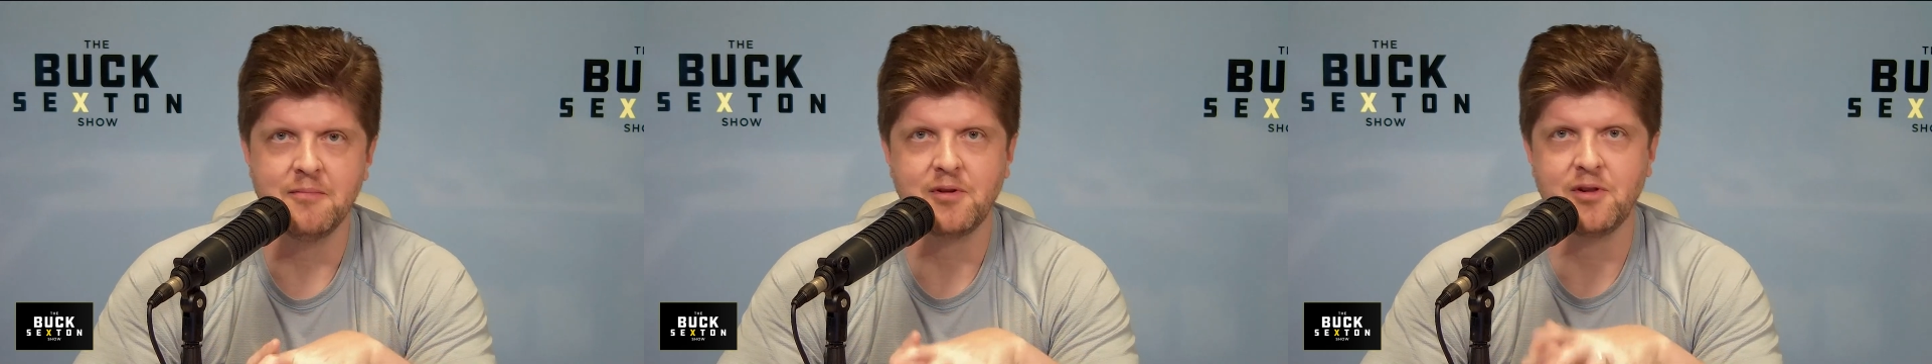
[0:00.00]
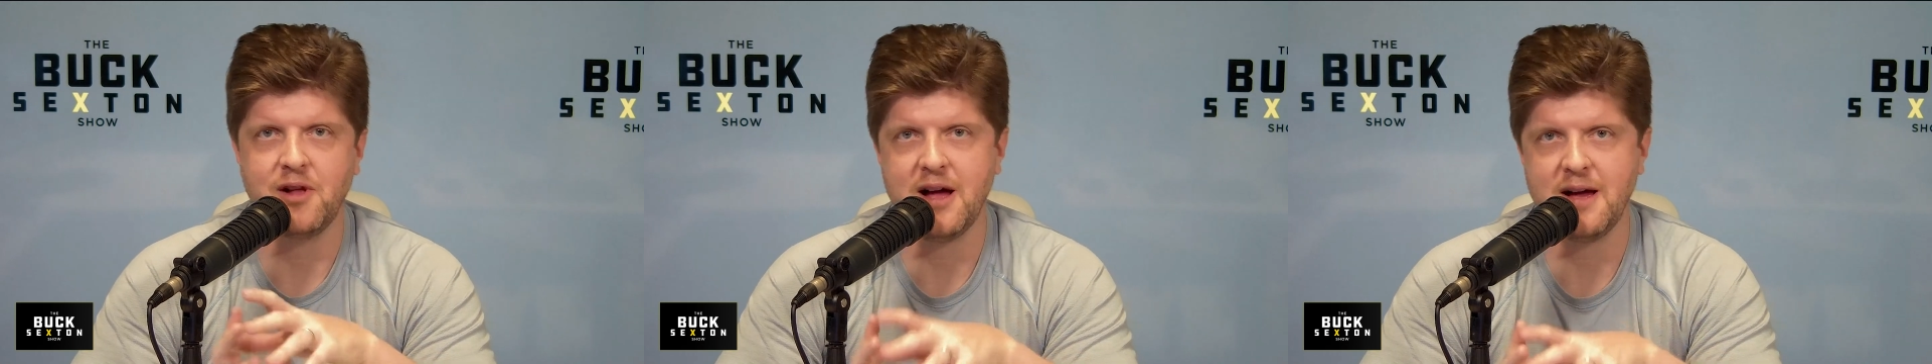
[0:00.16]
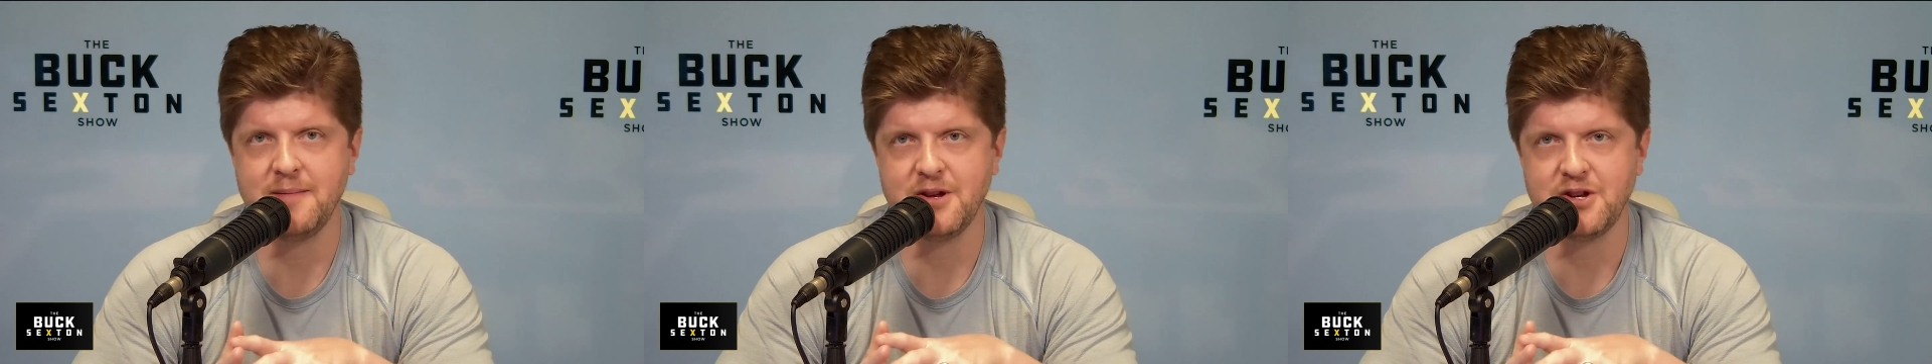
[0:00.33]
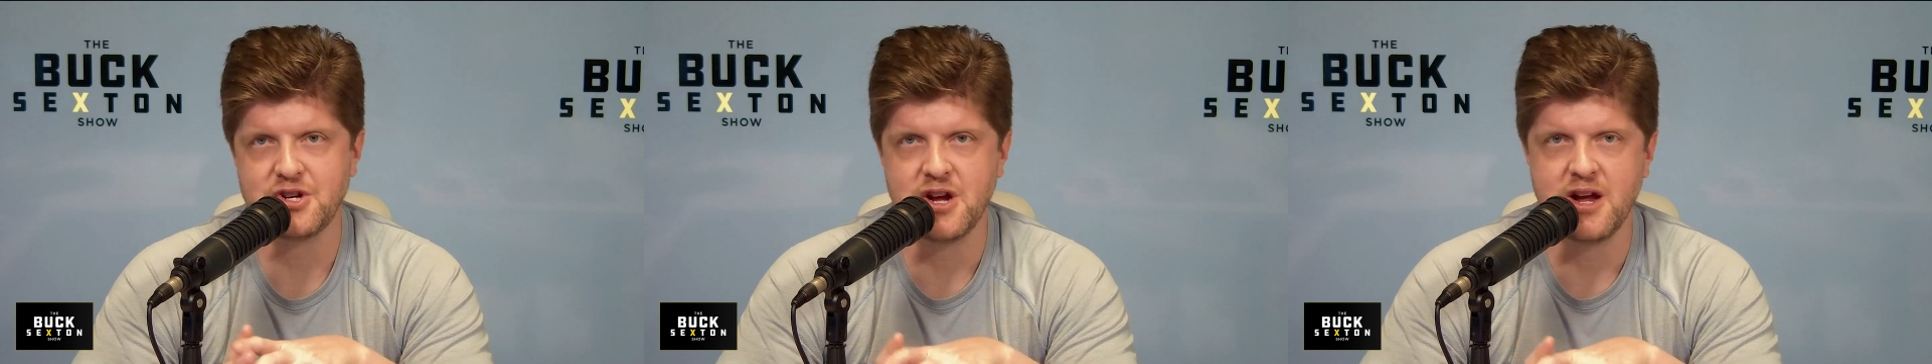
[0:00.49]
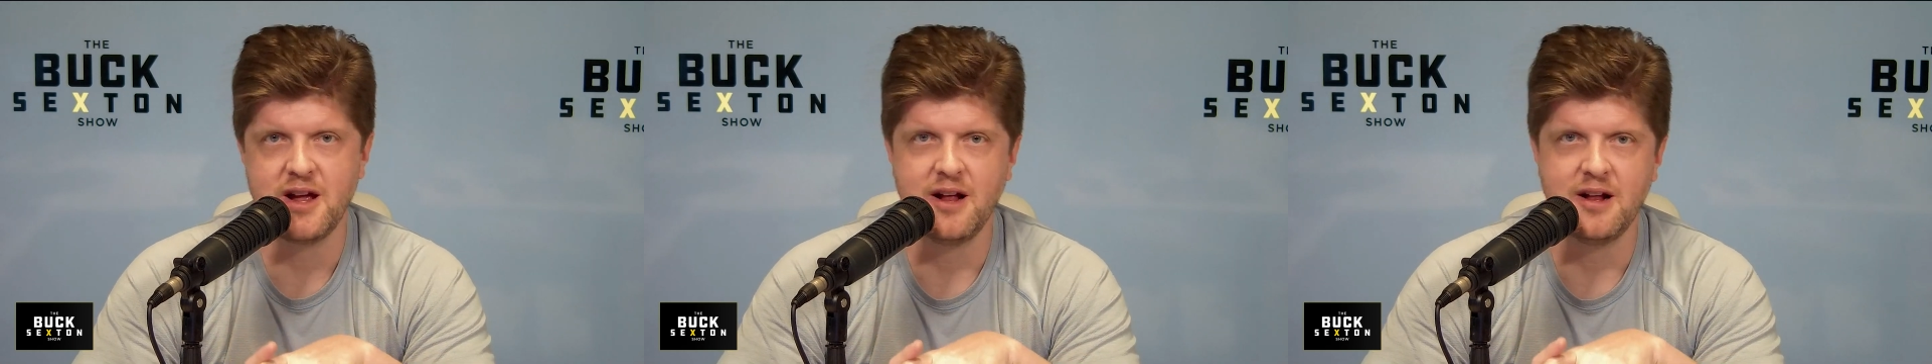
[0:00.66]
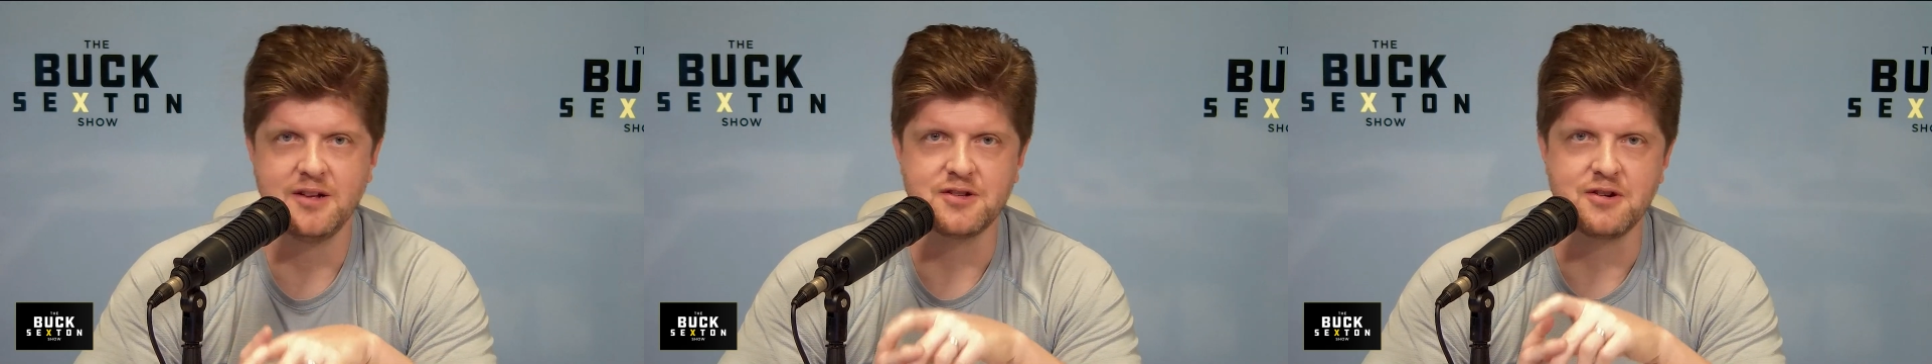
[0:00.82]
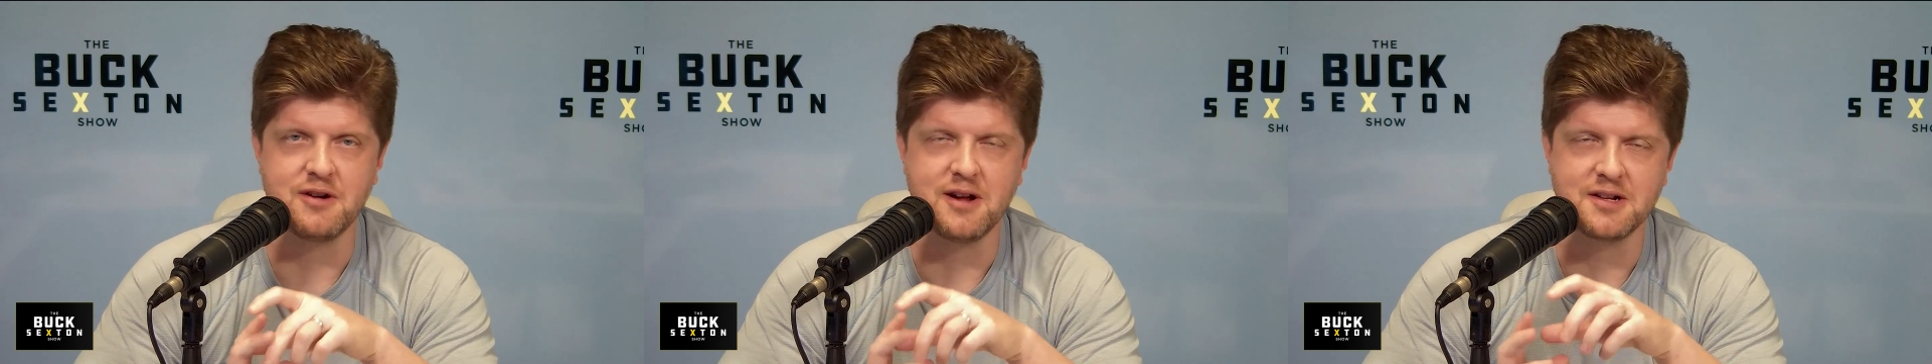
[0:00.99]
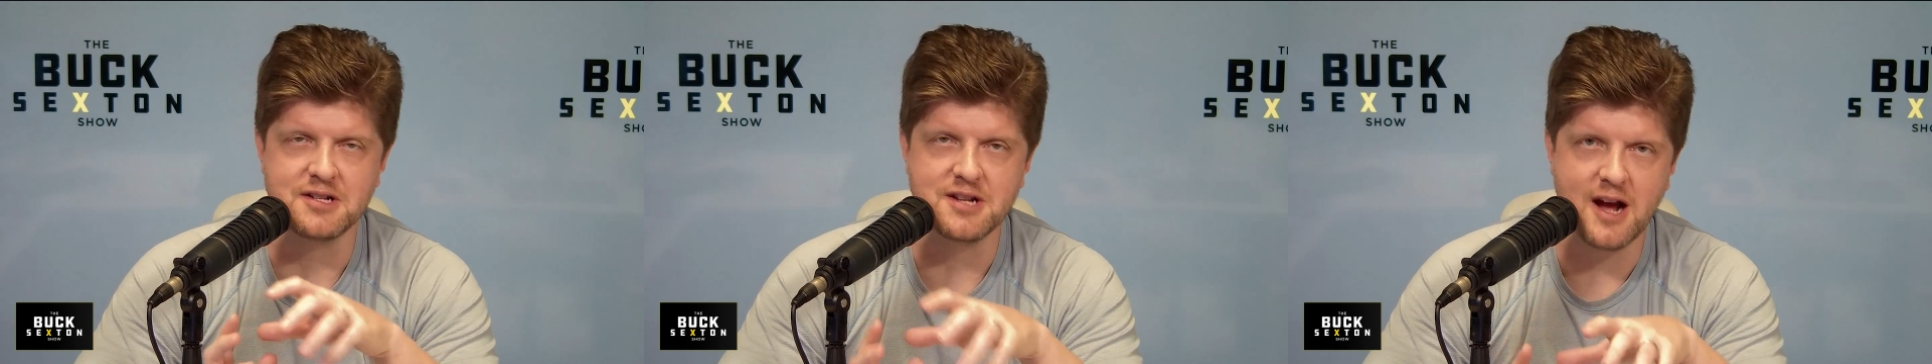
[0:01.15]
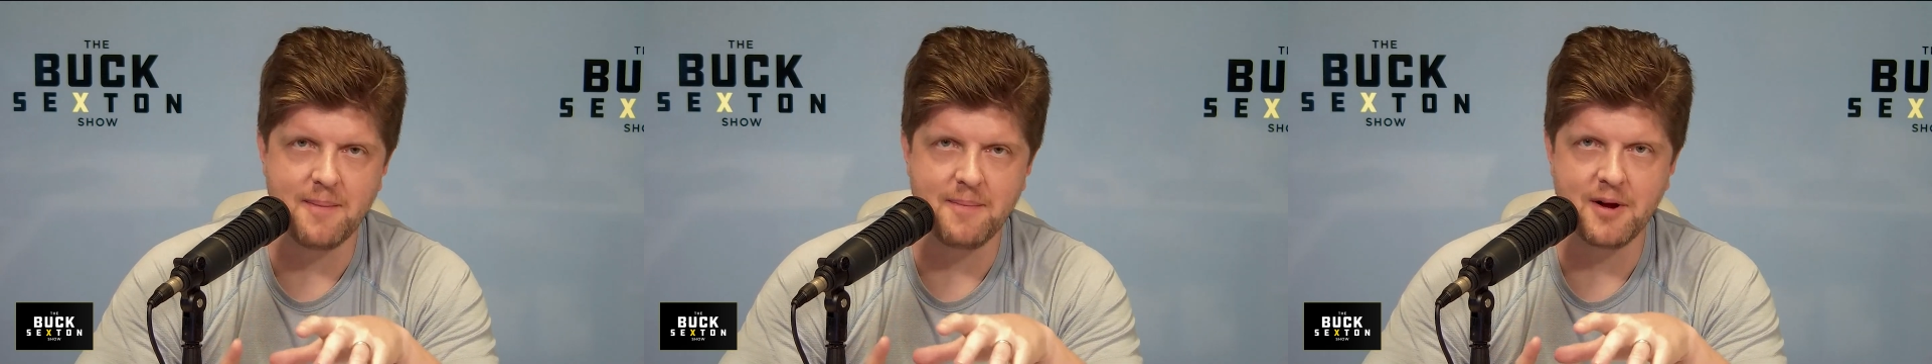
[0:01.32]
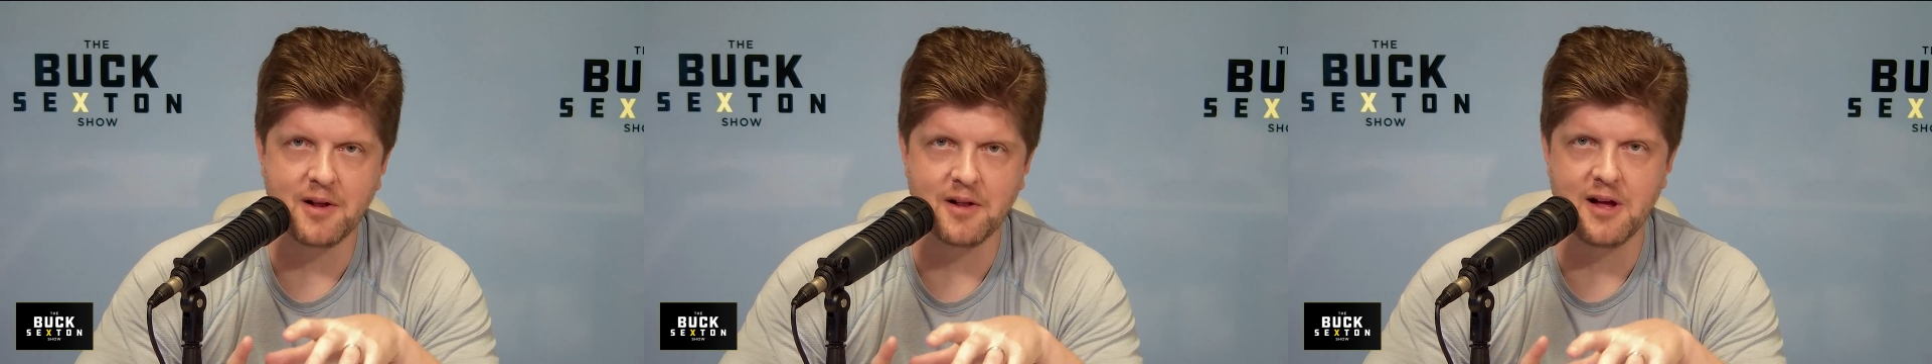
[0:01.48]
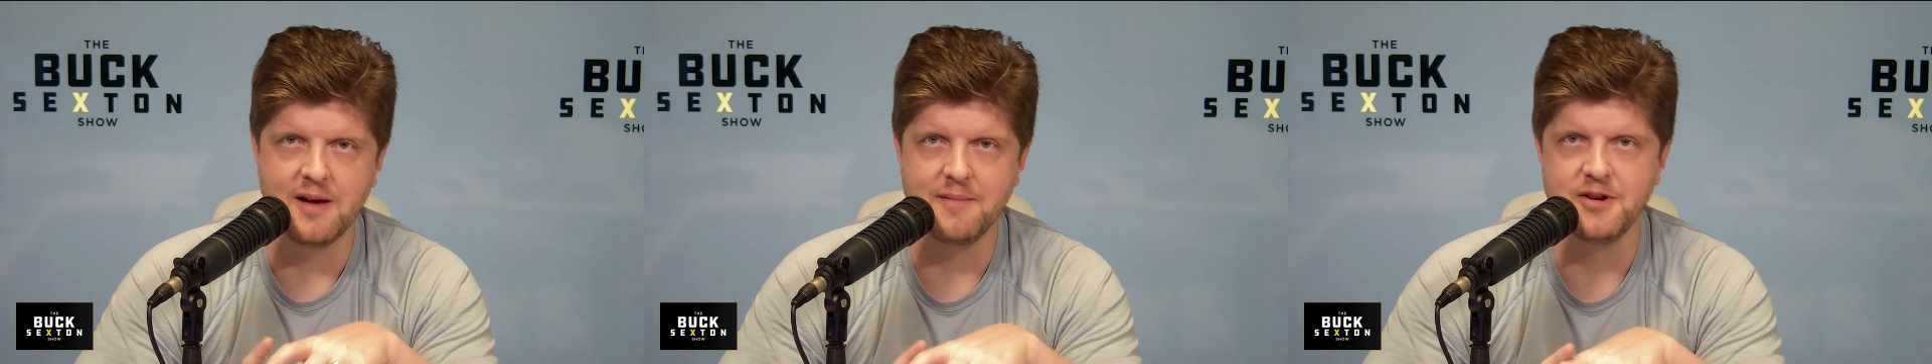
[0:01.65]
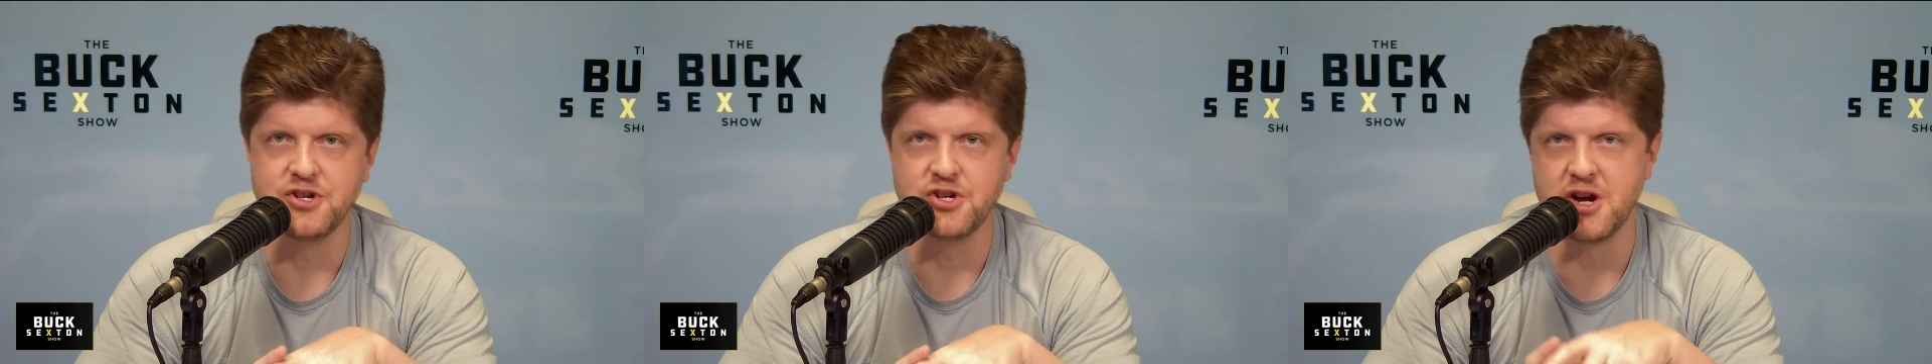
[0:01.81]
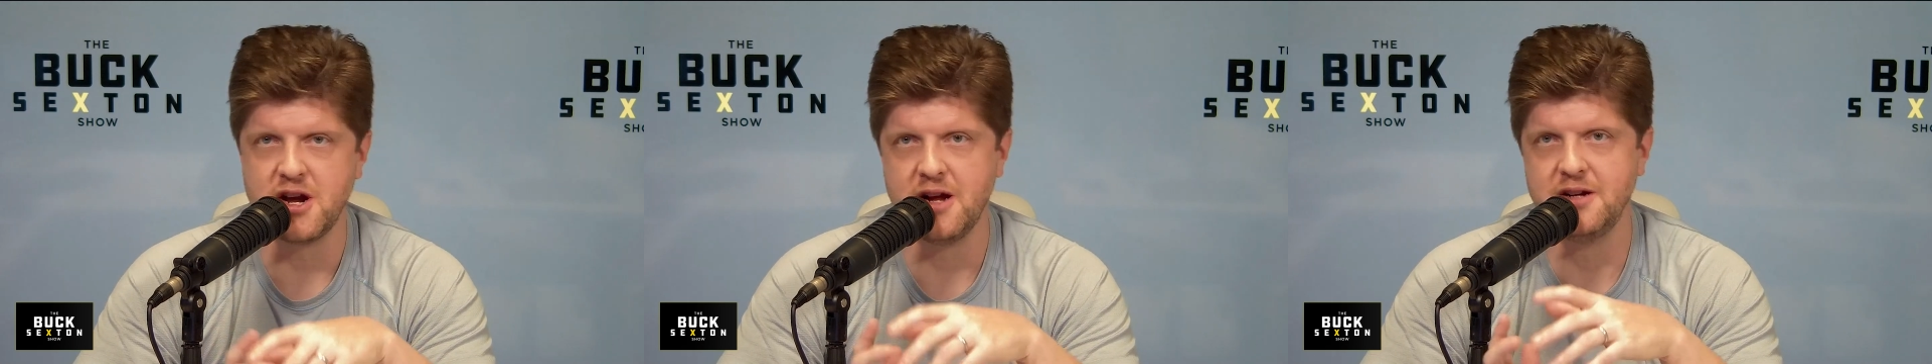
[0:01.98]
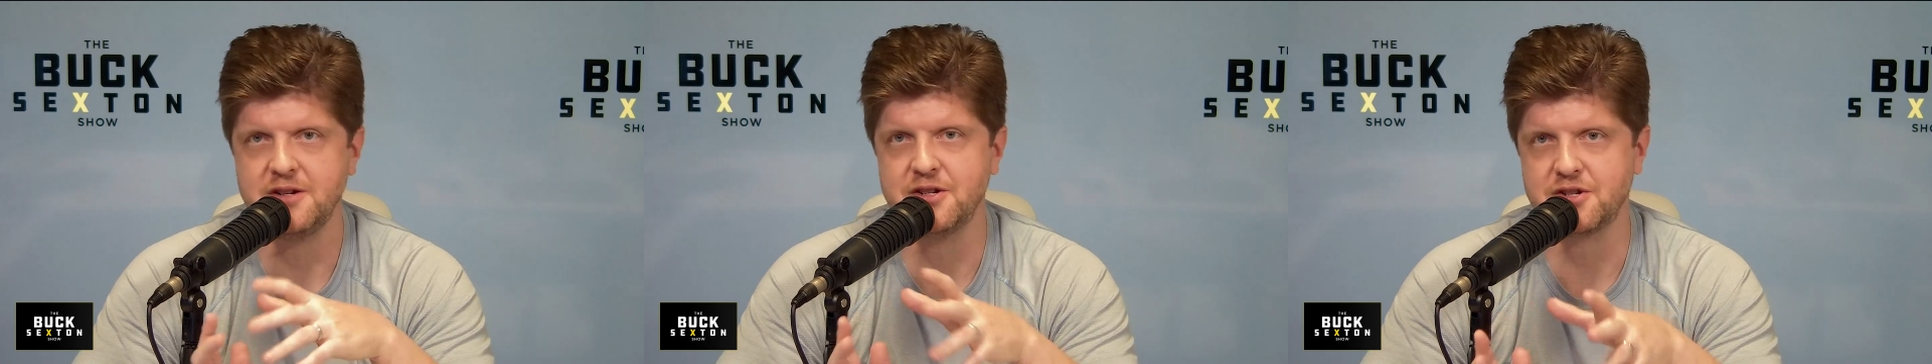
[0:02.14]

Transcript: climate change, they're not stopping climate change,